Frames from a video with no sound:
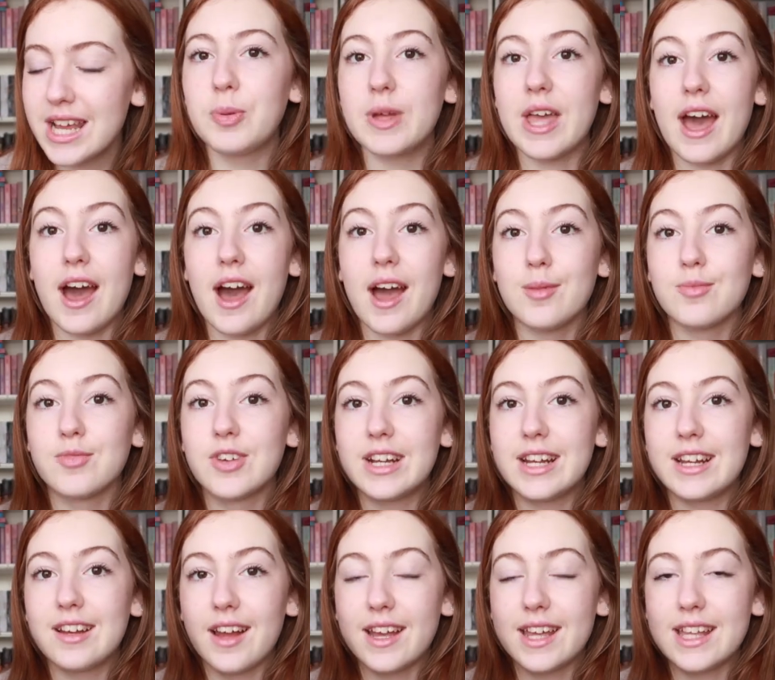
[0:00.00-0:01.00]
But yeah, I'm
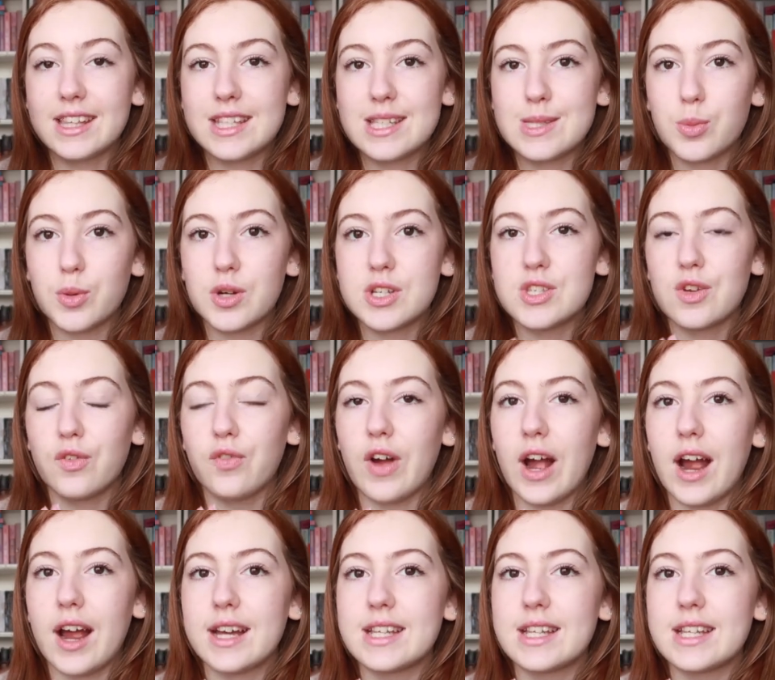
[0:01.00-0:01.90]
really liking this book so far.